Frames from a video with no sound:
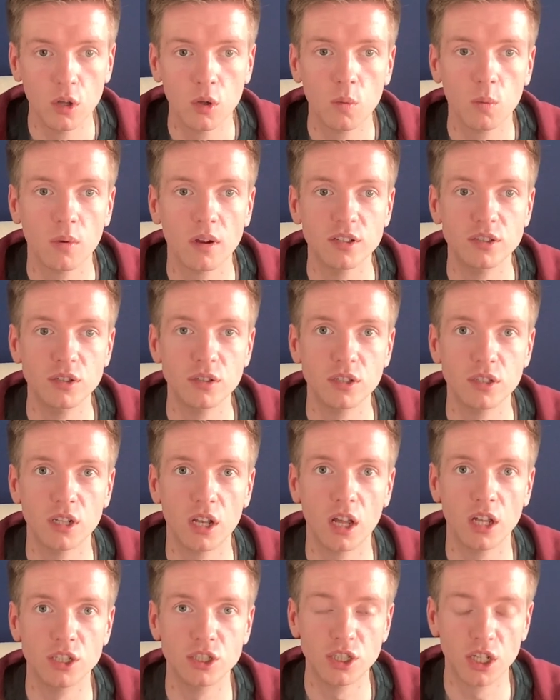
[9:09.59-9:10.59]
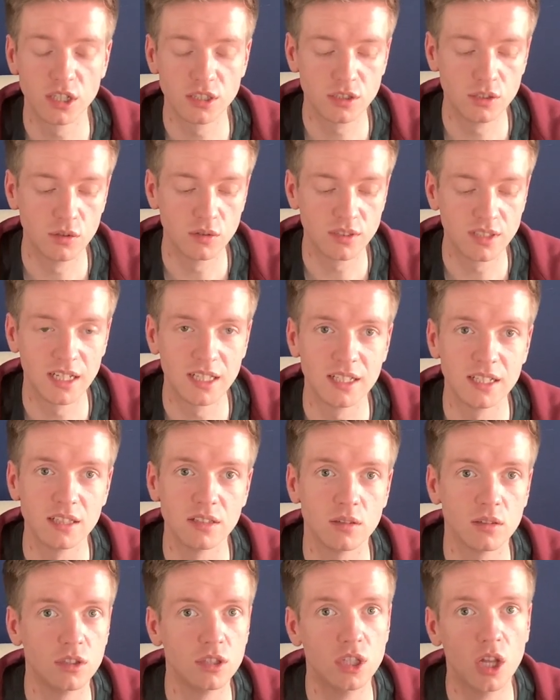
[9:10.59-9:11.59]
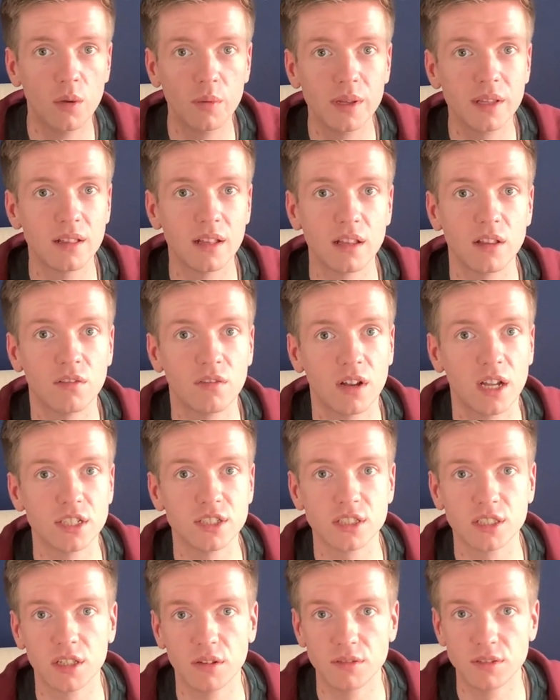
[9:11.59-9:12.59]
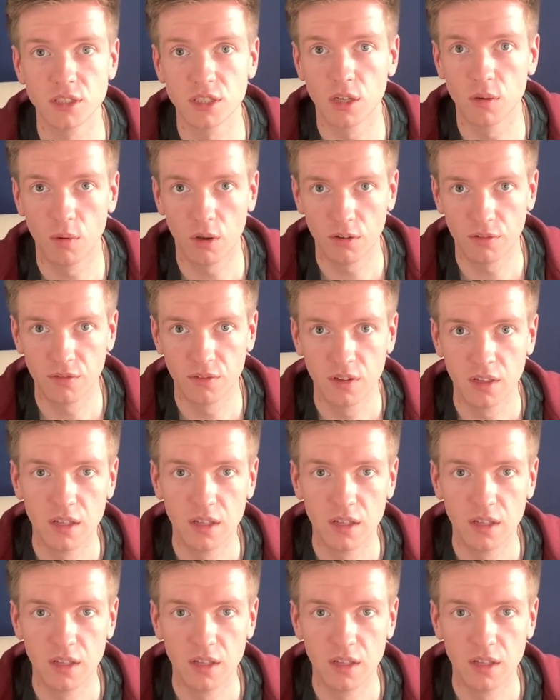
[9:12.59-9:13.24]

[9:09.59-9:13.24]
Whereas you can adjust your settings knowing that the flash is going to go off,